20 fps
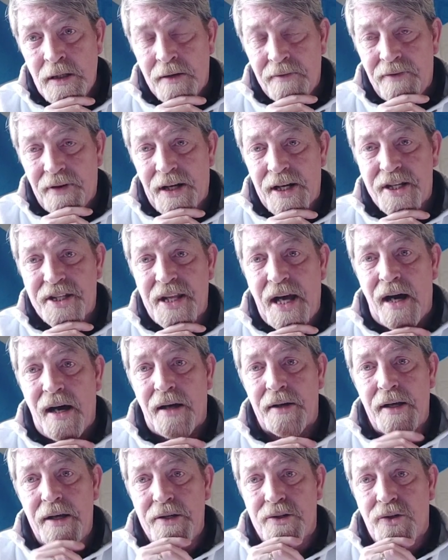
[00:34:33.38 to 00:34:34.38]
For a
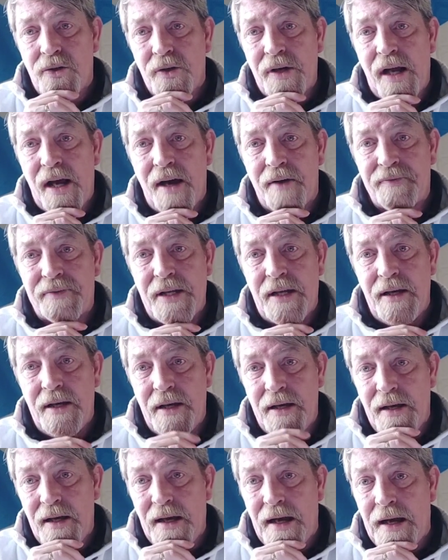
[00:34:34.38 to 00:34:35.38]
start, he's going to have to
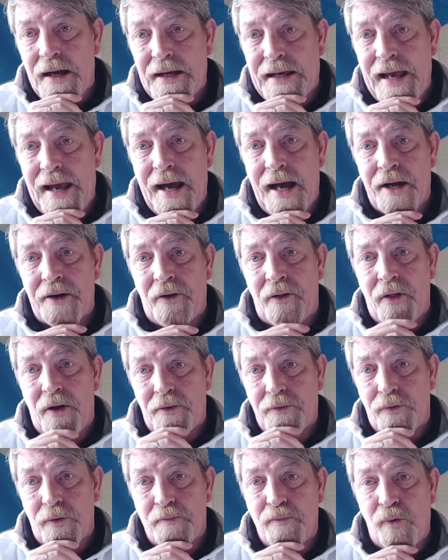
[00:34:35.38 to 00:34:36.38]
get another
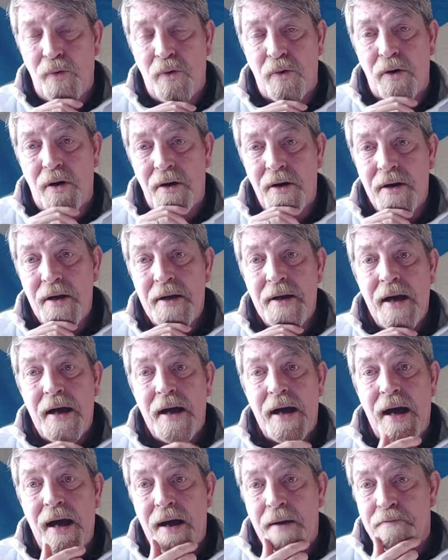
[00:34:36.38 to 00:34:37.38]
report.
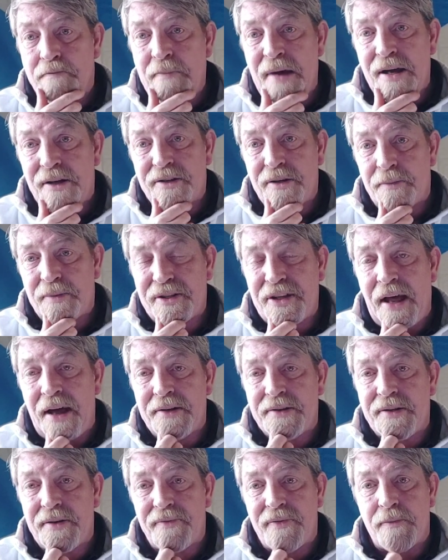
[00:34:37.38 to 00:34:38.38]
More
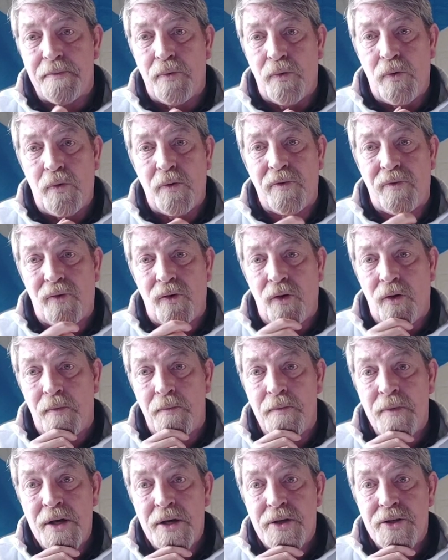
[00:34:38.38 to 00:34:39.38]
substantive report
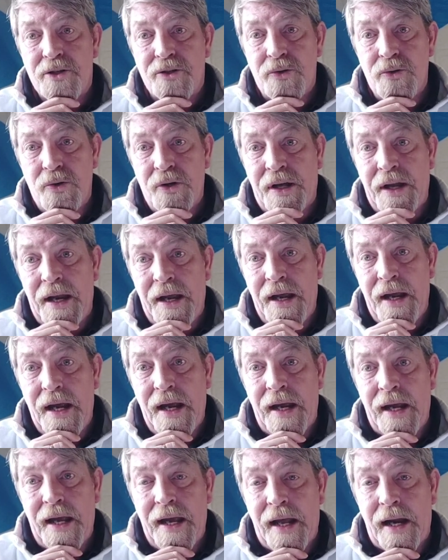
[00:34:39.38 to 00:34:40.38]
from Sue Gray
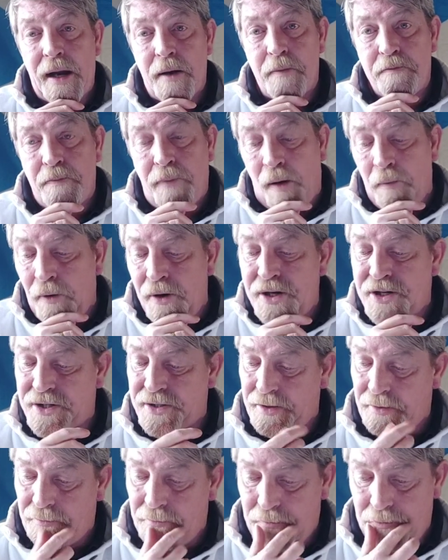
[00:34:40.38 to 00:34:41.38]
and get it published.
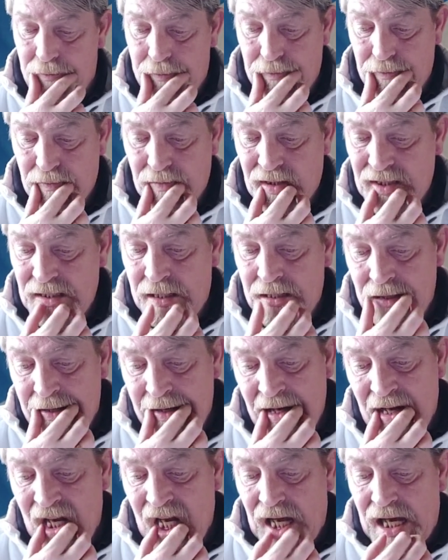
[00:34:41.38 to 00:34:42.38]

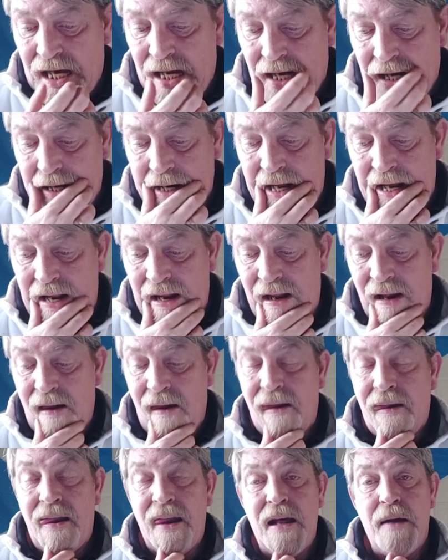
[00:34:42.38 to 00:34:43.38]
And he's
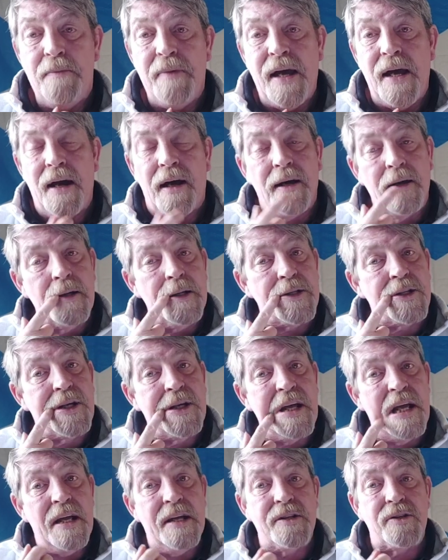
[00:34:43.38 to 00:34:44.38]
got
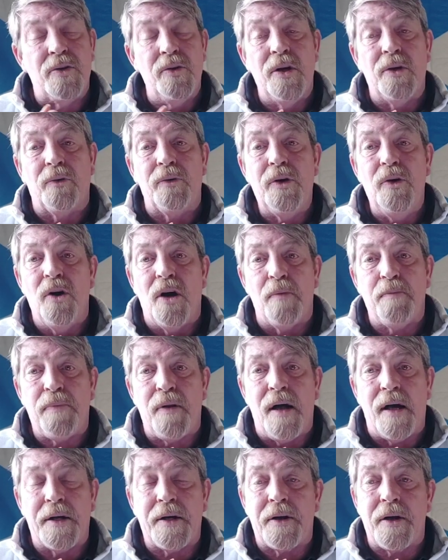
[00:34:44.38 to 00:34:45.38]
to lay out a
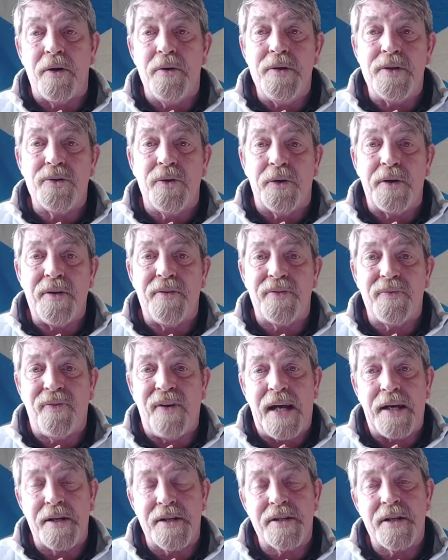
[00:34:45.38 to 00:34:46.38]
plan on how he's going to
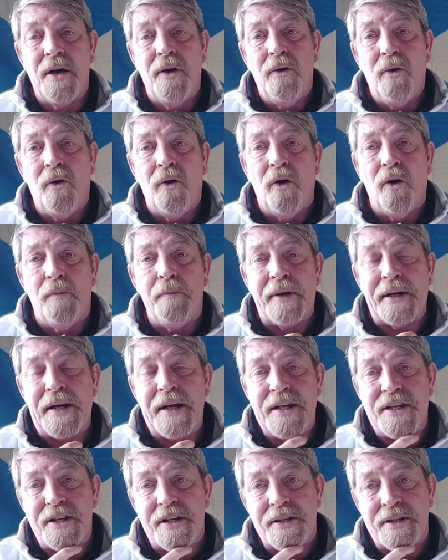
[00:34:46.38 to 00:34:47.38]
fix
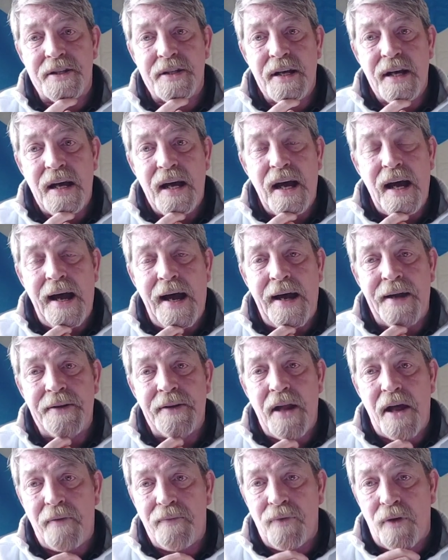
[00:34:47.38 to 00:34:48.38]
operations
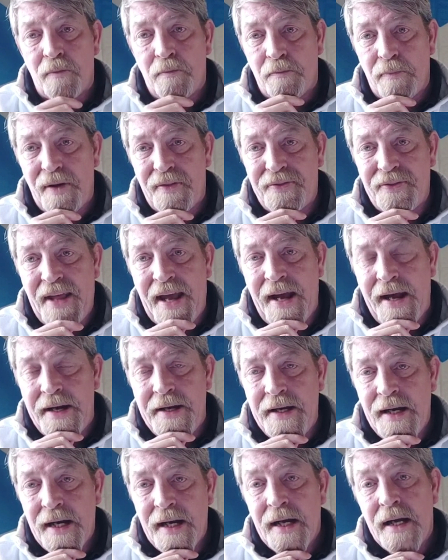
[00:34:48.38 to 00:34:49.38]
in number
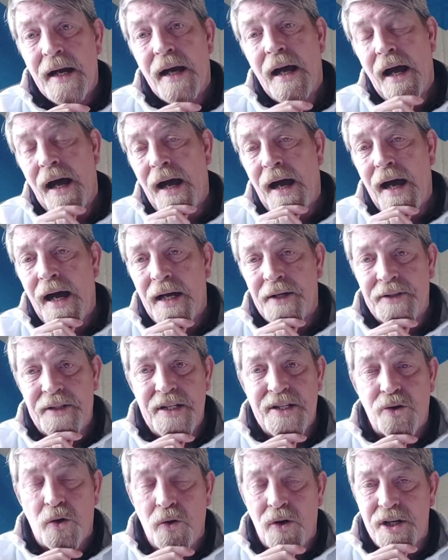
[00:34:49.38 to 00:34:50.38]
10. And
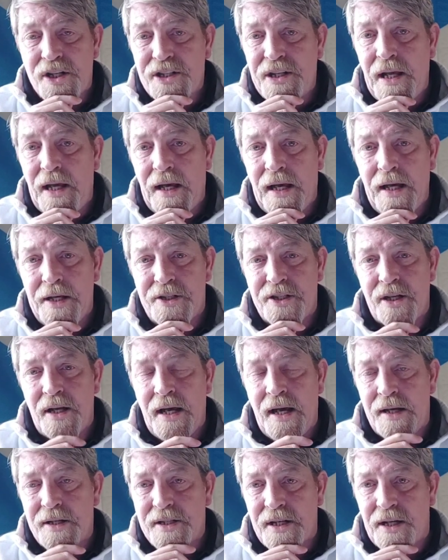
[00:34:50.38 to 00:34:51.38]
he's got to stay
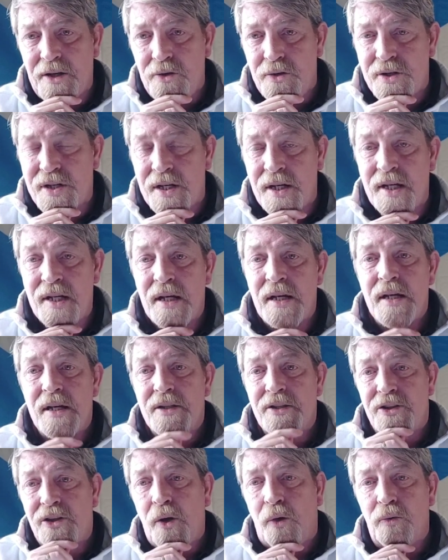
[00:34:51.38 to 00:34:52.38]
execution
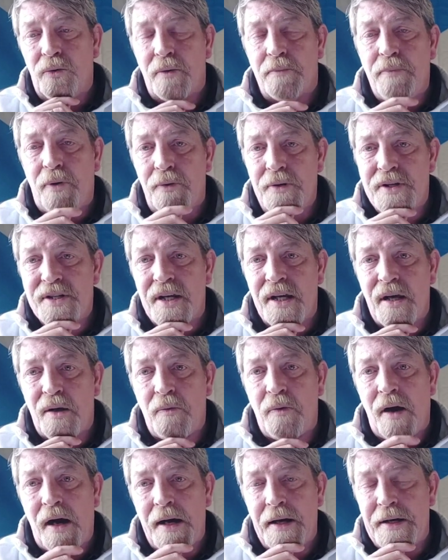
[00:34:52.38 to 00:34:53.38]
till the police
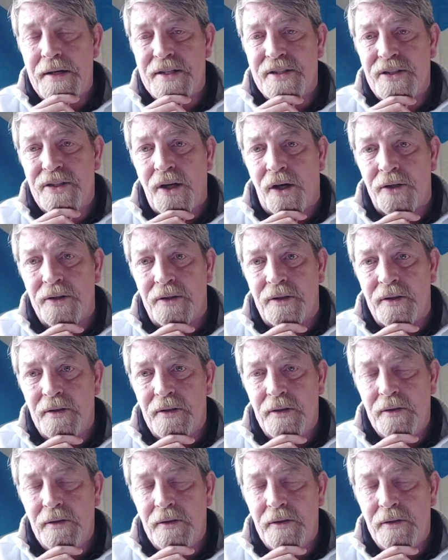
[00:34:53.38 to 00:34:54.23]
inquiry's done.